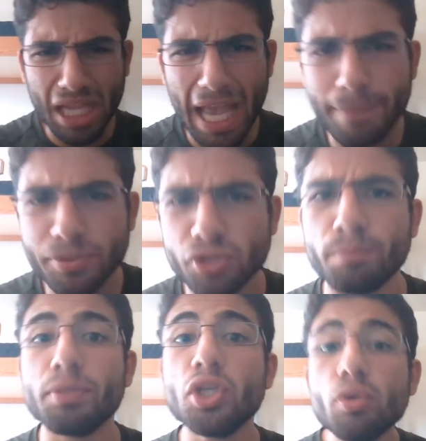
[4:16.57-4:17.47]

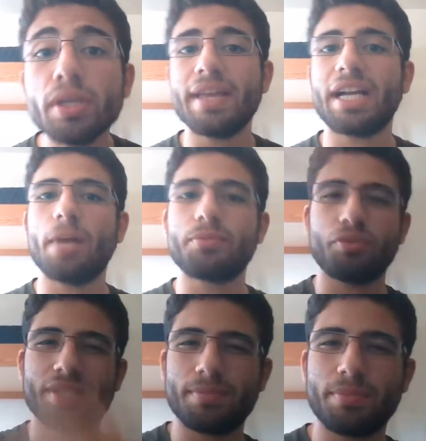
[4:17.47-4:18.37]
absolute beauty that comes
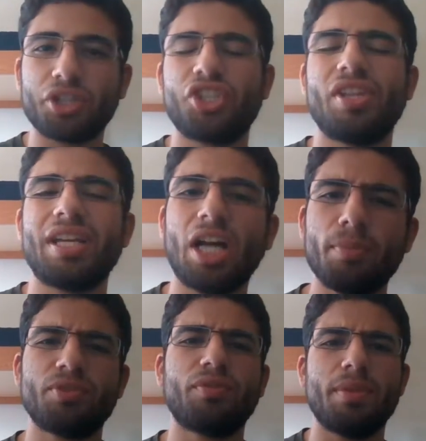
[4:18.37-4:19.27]
from the subduction, that
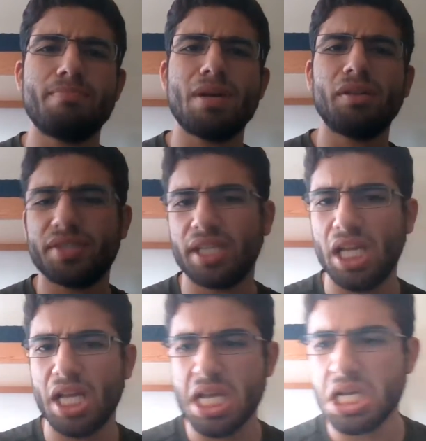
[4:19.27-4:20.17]
comes from the melting